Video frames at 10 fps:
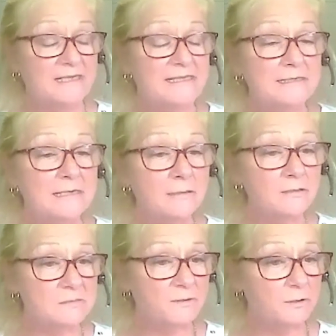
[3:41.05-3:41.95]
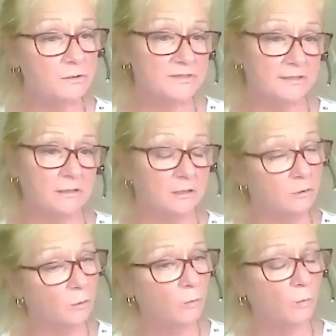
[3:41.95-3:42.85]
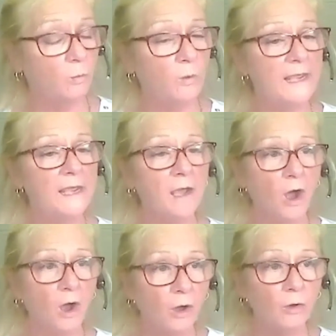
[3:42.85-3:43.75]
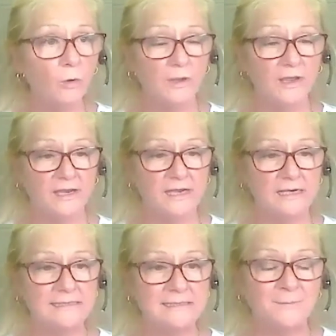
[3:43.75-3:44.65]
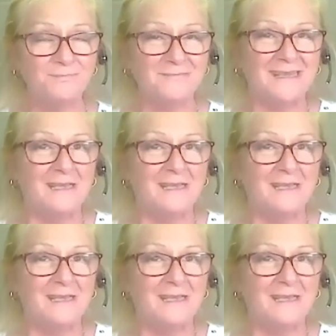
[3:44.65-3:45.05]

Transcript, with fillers: You know, as a salesperson, we always,